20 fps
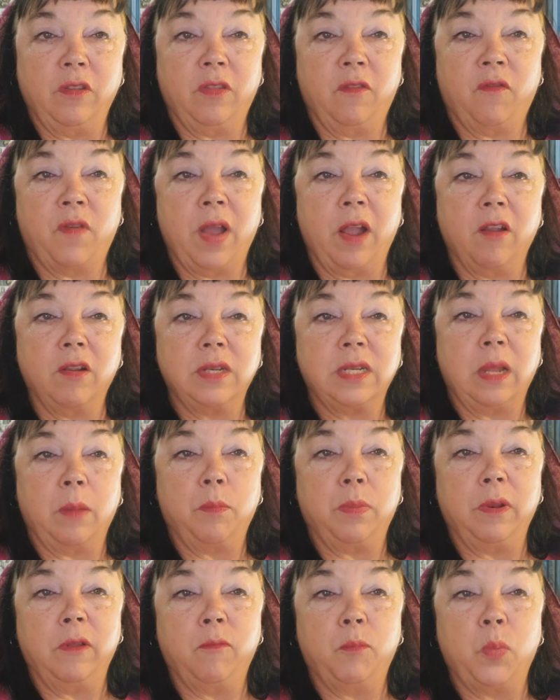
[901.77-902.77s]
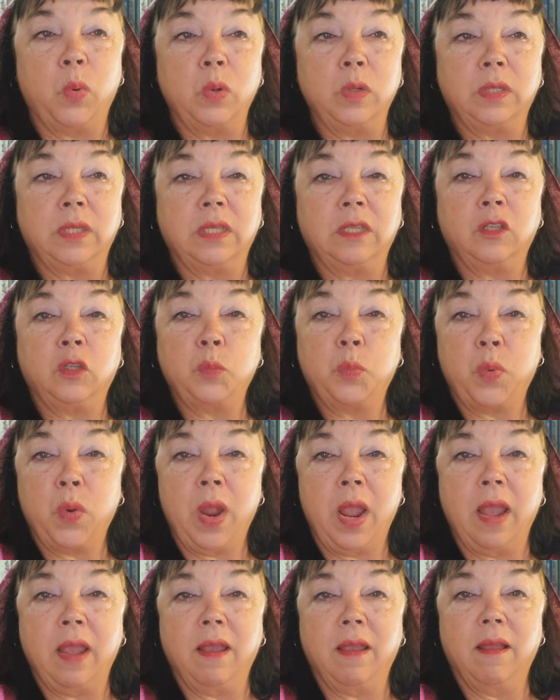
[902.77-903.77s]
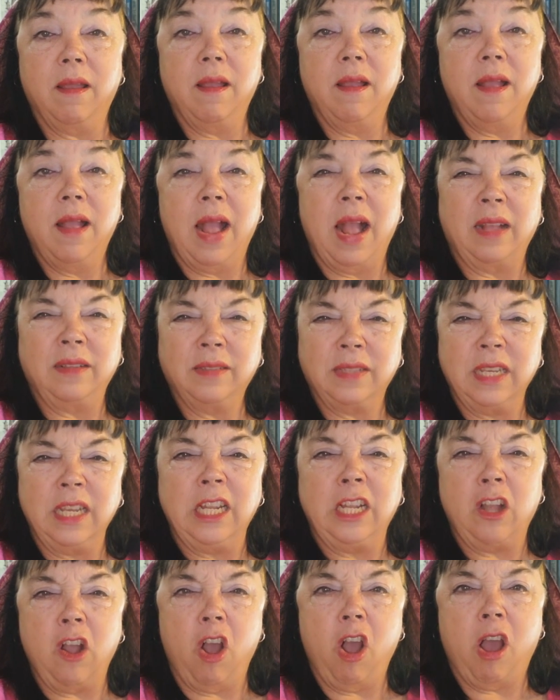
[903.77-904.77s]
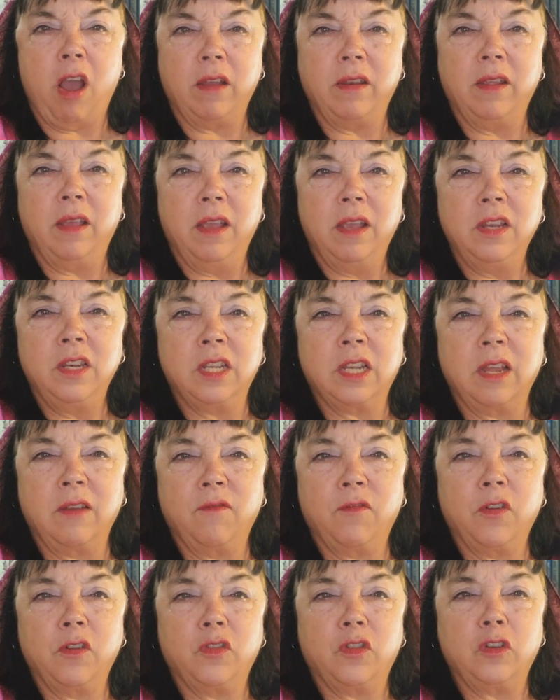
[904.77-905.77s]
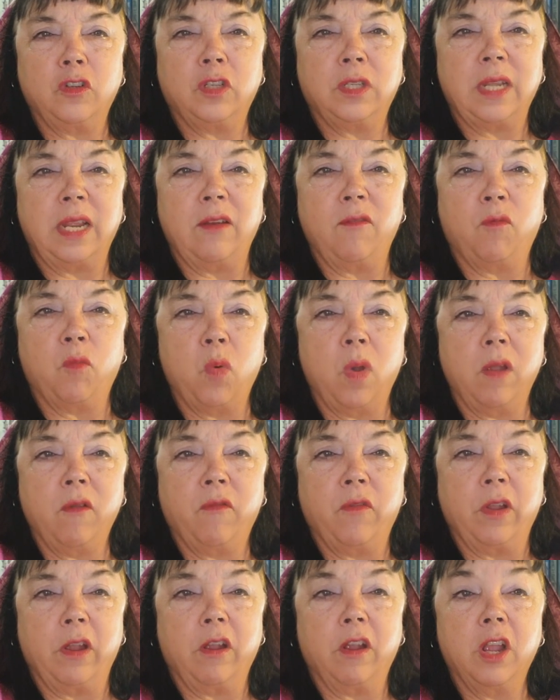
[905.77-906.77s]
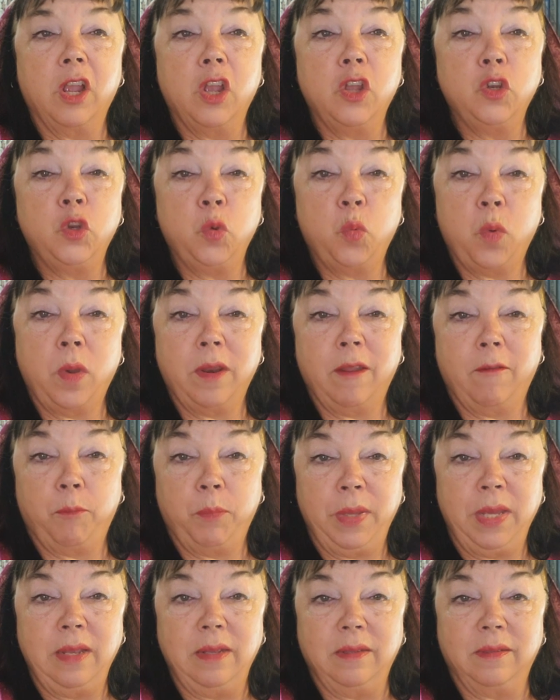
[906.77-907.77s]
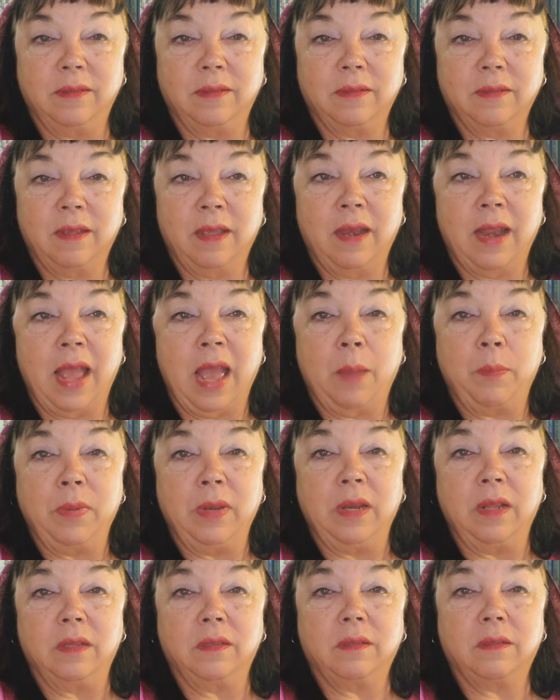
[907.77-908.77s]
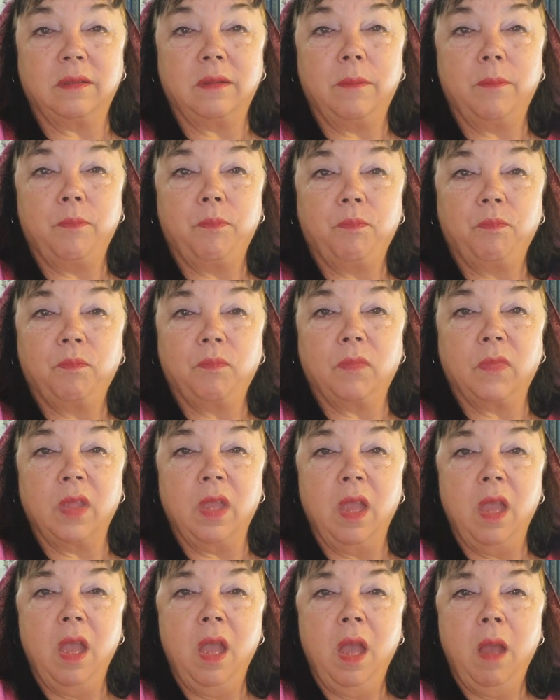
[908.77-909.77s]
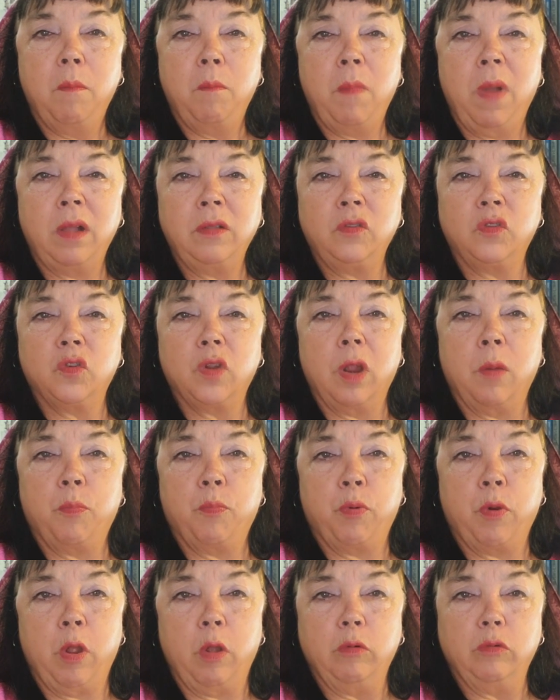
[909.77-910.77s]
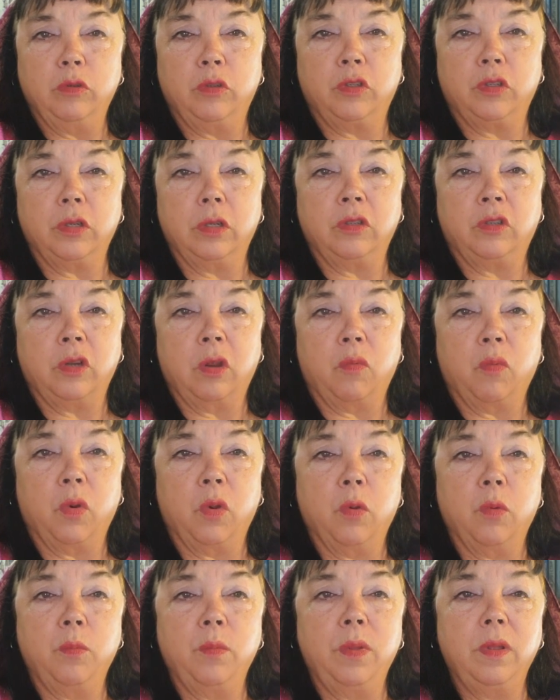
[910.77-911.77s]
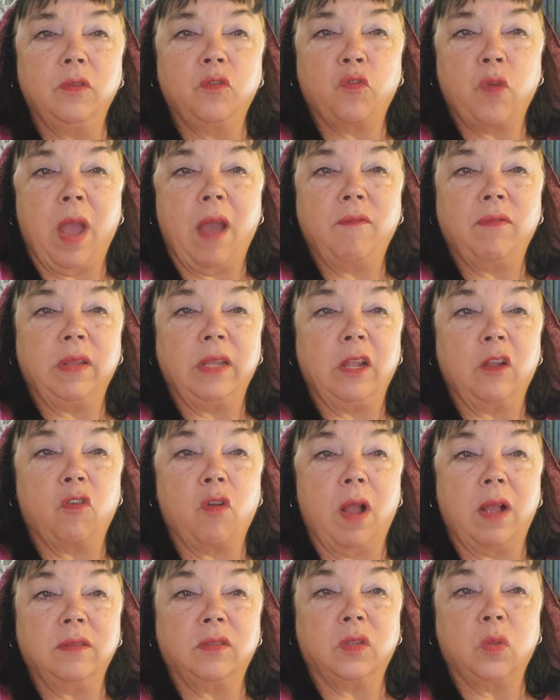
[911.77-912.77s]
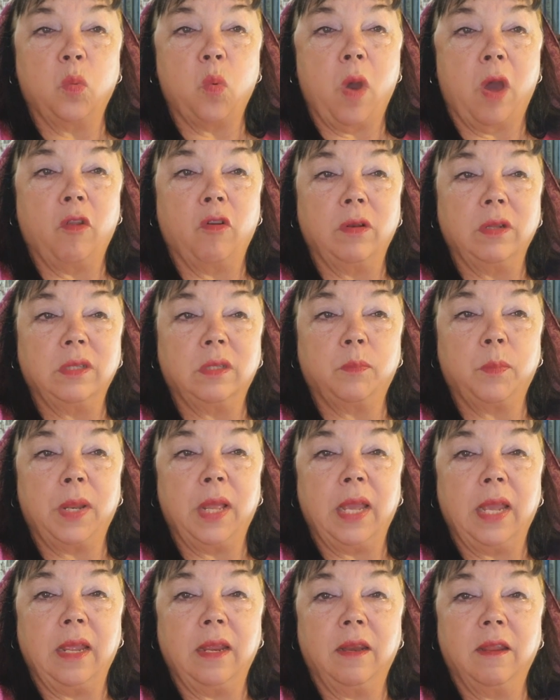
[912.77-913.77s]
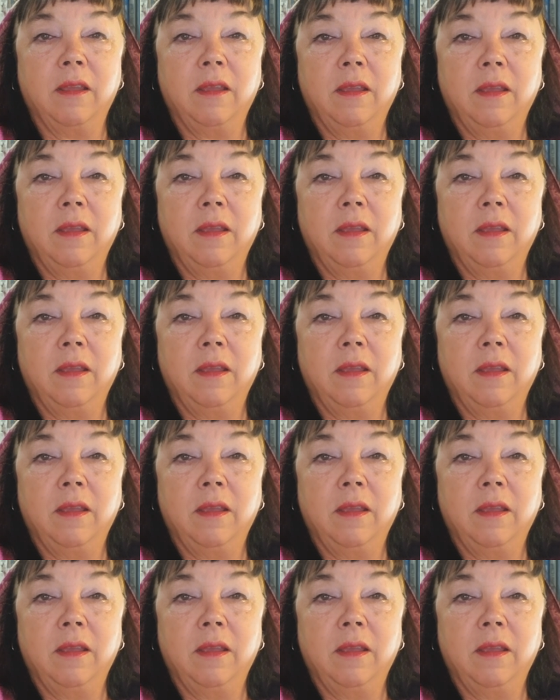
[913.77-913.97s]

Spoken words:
in the fire temple of Borzan to pray, asking God to convert their state of warfare to one of peace and happiness. Manzur approached Jerome, traveling across the waterless plain.